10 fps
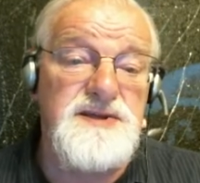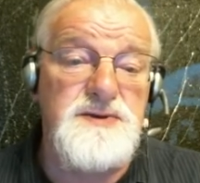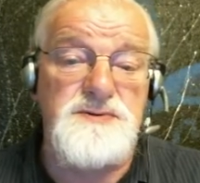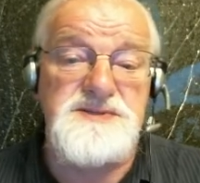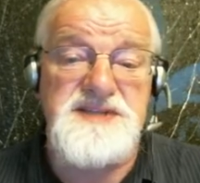
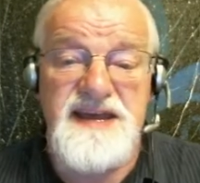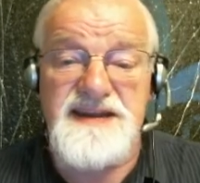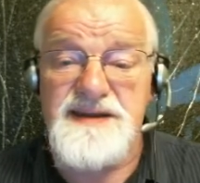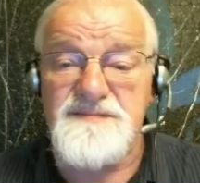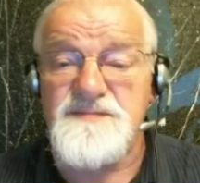use
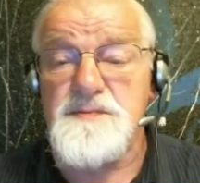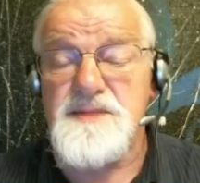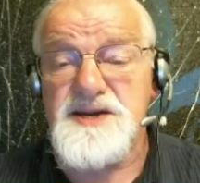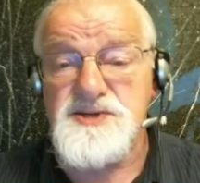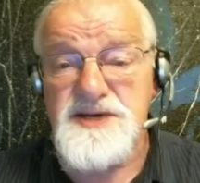that
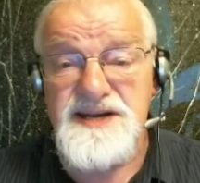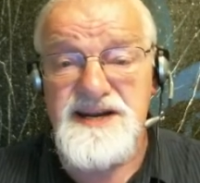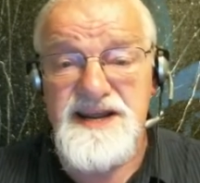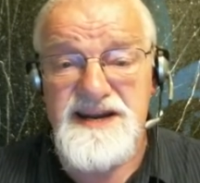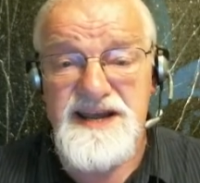information
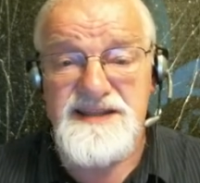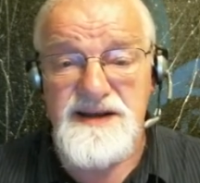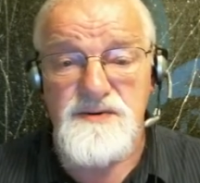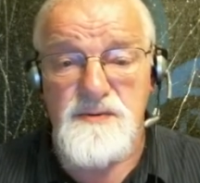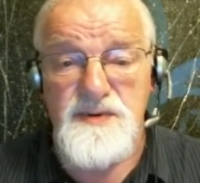in an
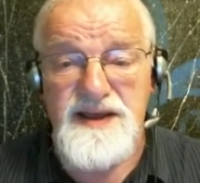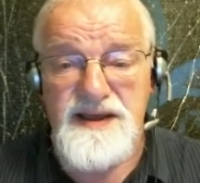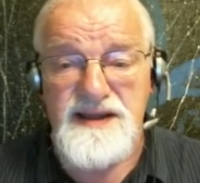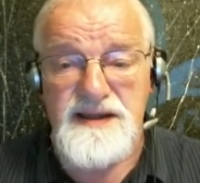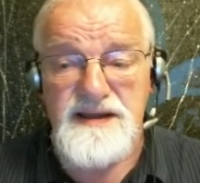ethical
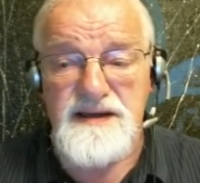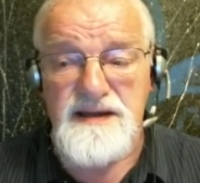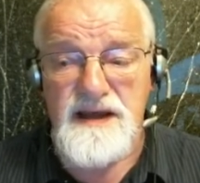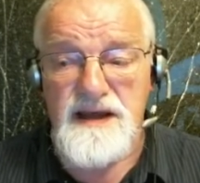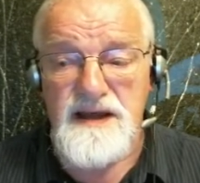way
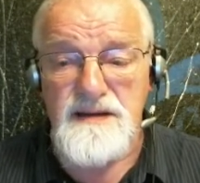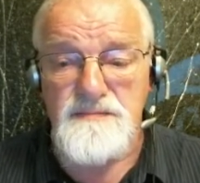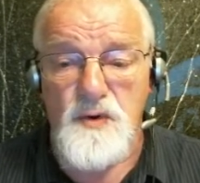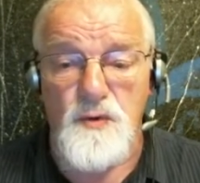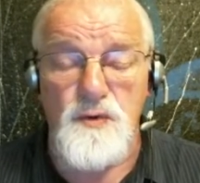
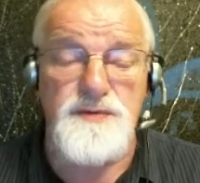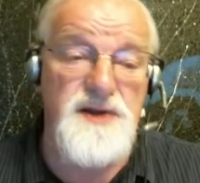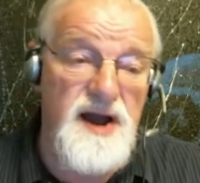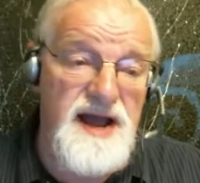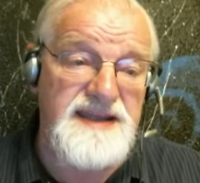um, or
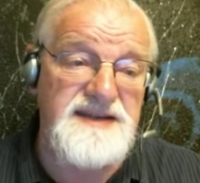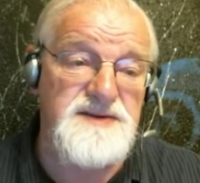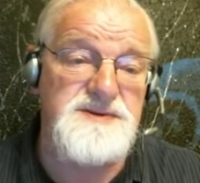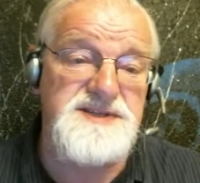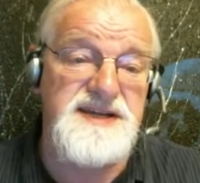not
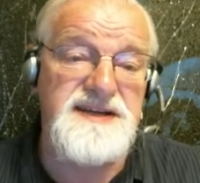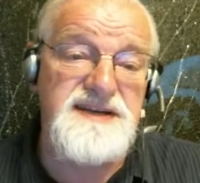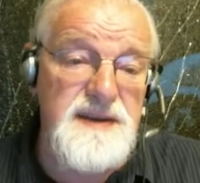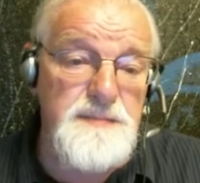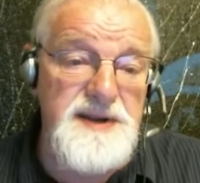use it,
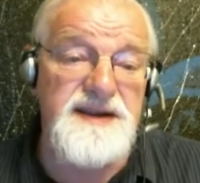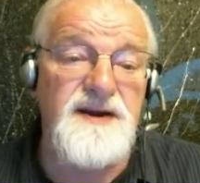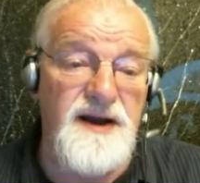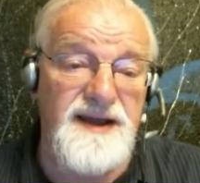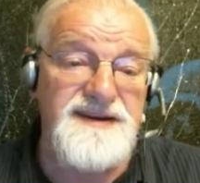
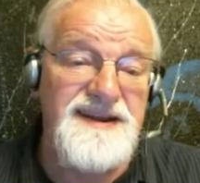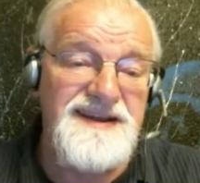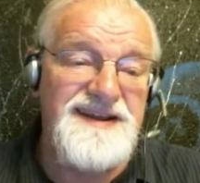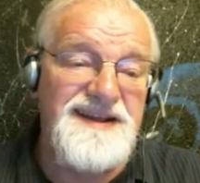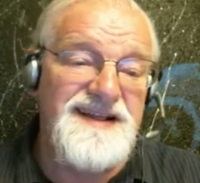depending on
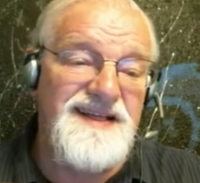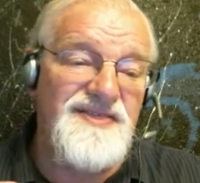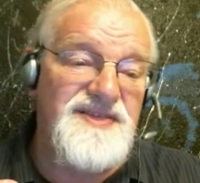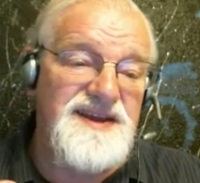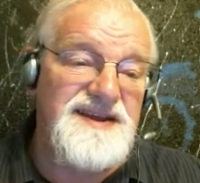
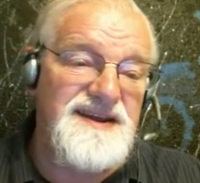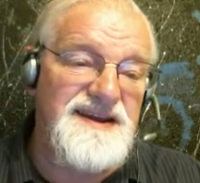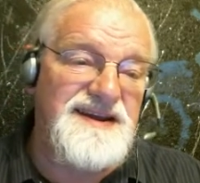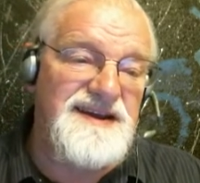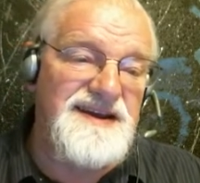the
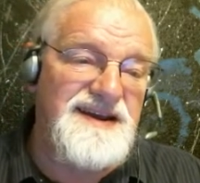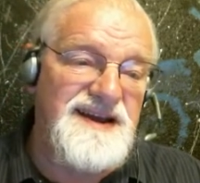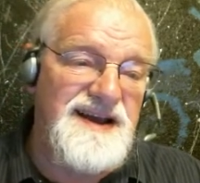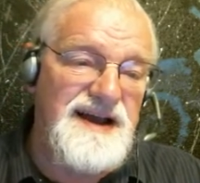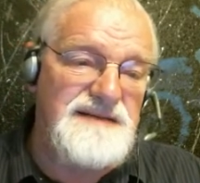
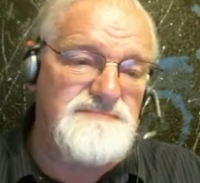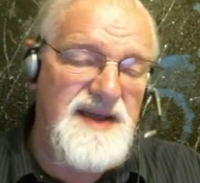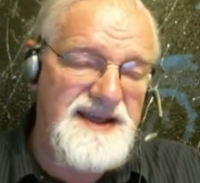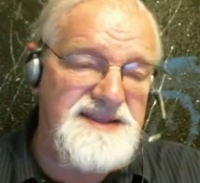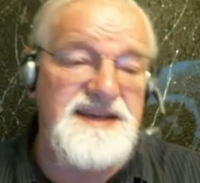
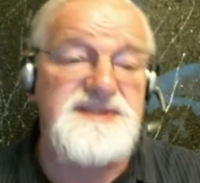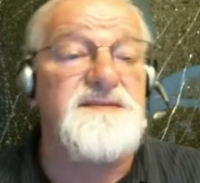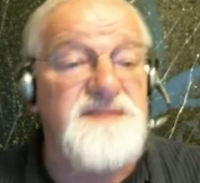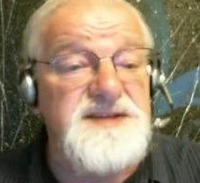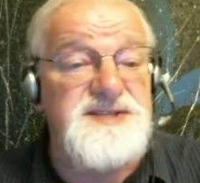ethics
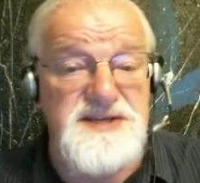of the